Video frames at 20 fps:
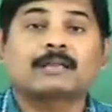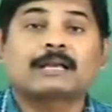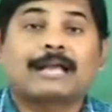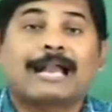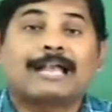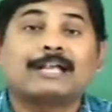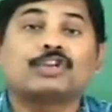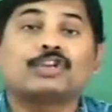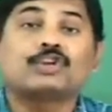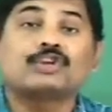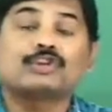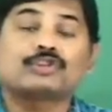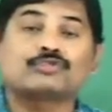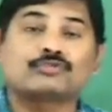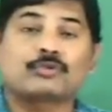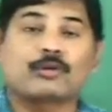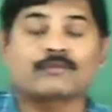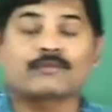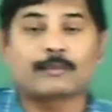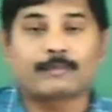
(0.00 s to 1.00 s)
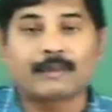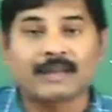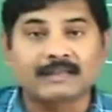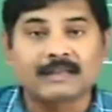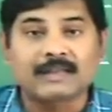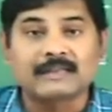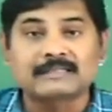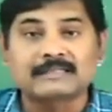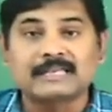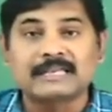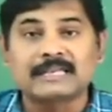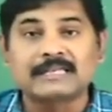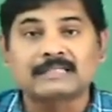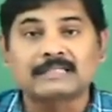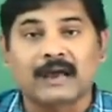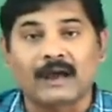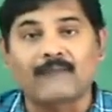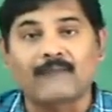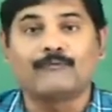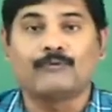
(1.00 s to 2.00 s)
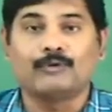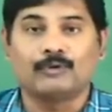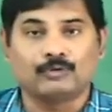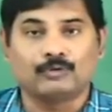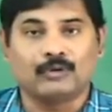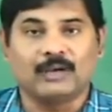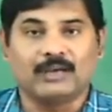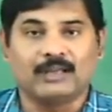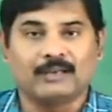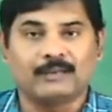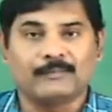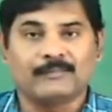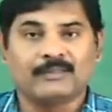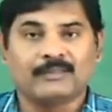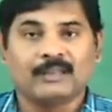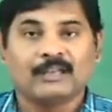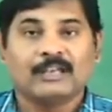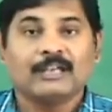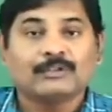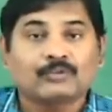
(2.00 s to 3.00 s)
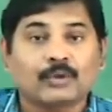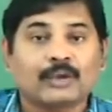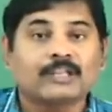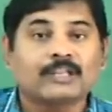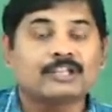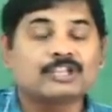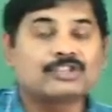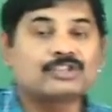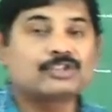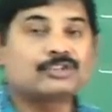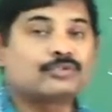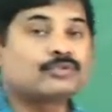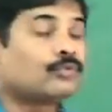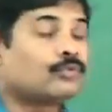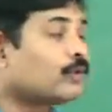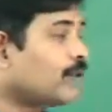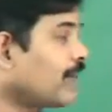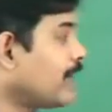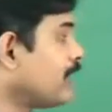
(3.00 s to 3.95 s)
the continuation of the pregnancy is harmful to her. So in these two